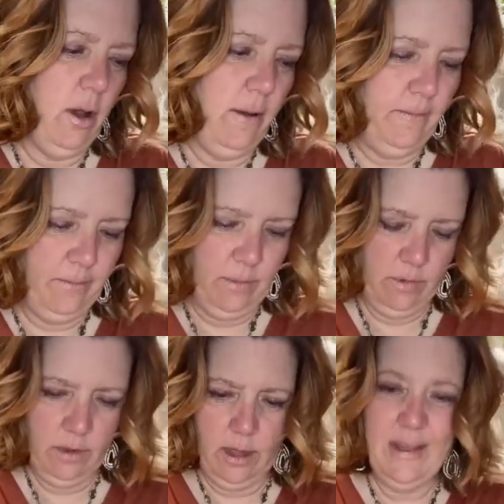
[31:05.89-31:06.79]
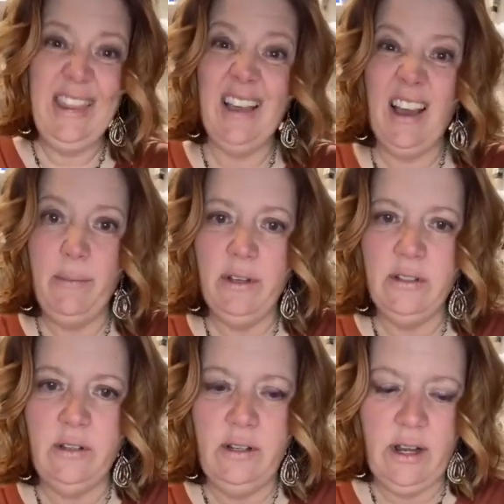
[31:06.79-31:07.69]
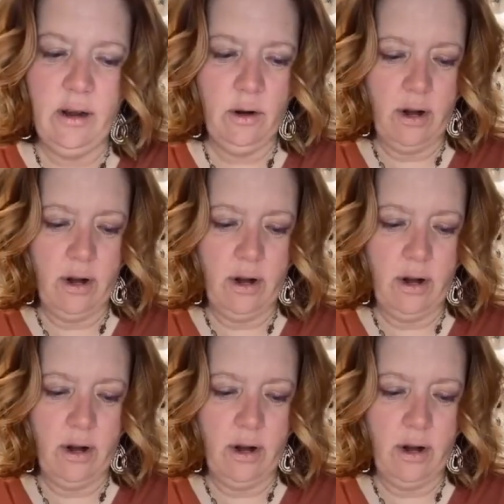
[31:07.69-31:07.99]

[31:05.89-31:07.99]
Let me get the eyeballs on.